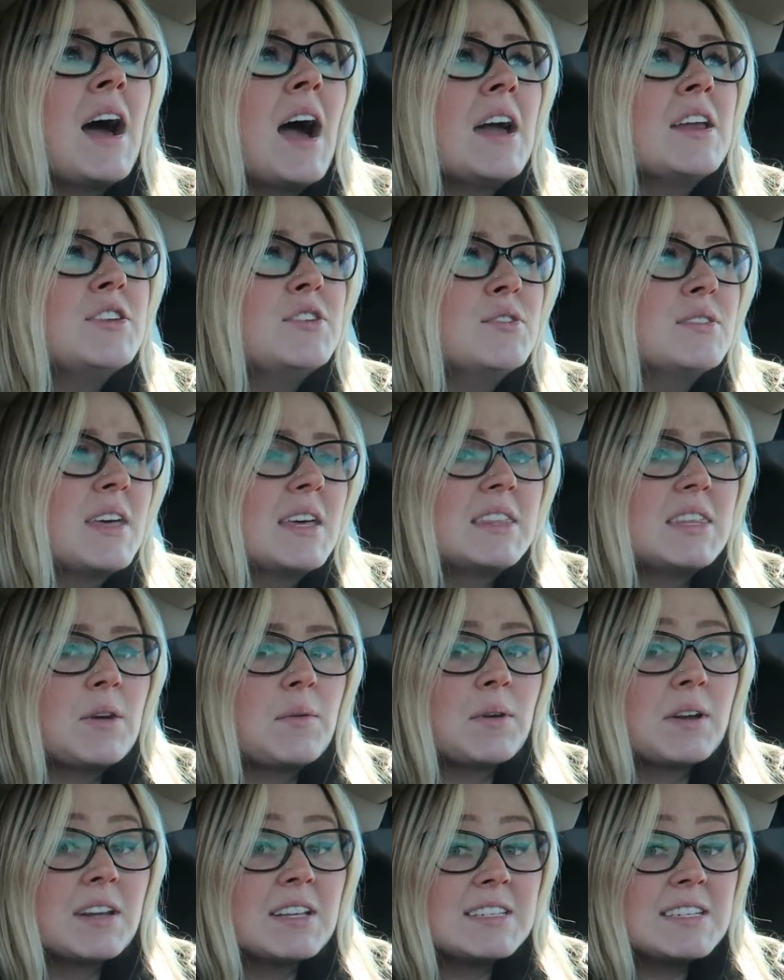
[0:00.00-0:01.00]
I knew that
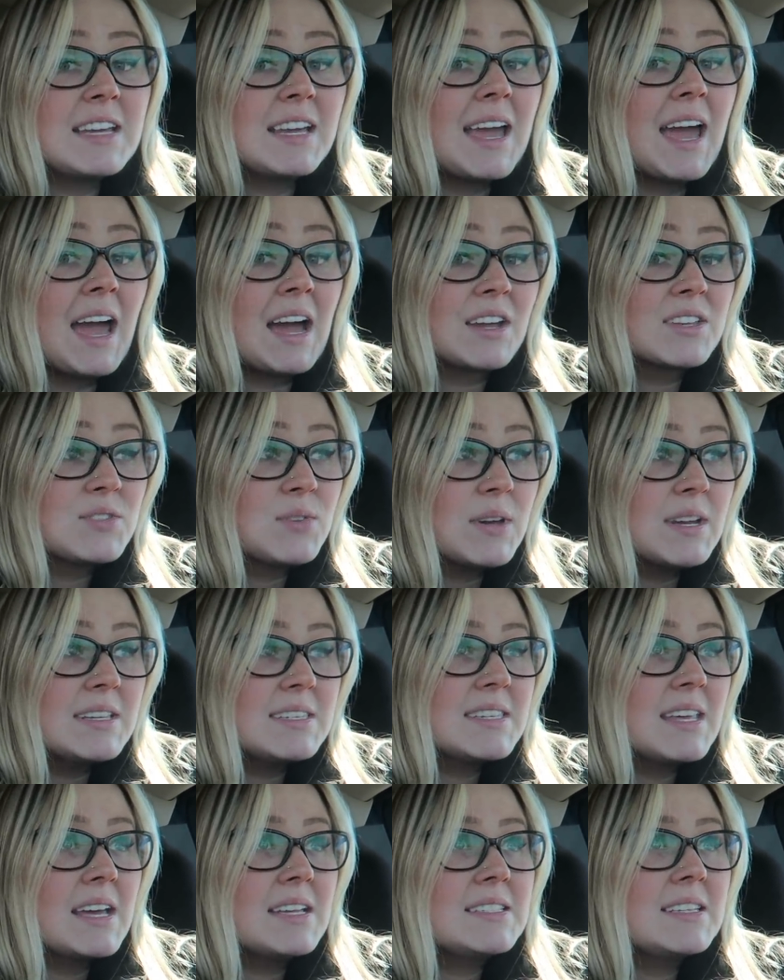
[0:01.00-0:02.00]
they were gonna take
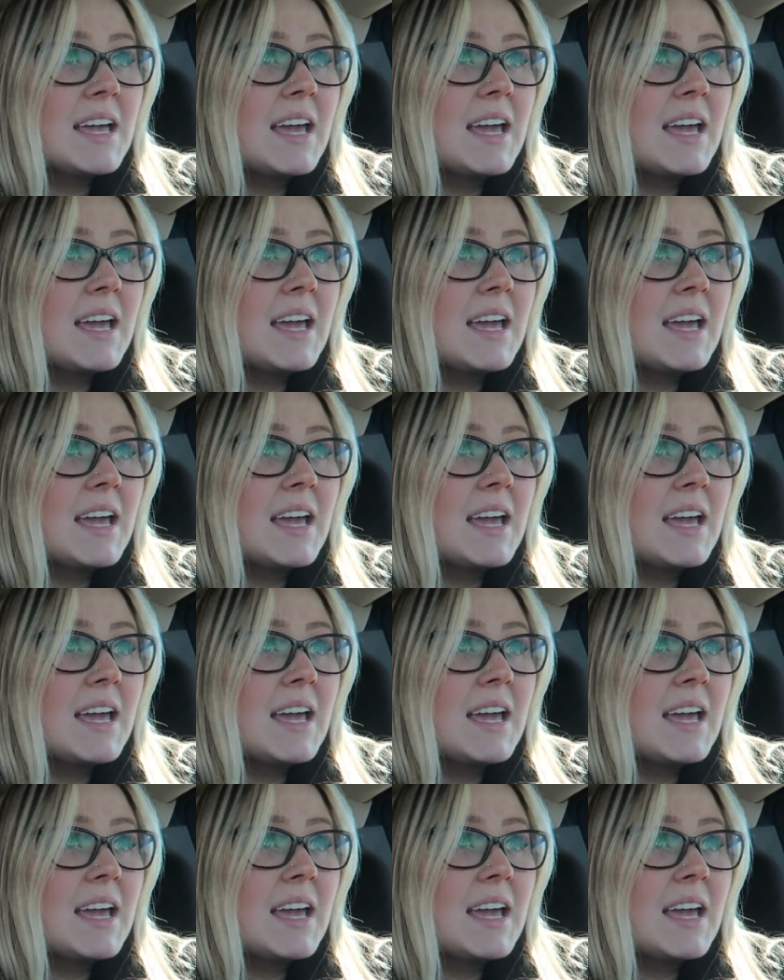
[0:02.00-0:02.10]
x-rays that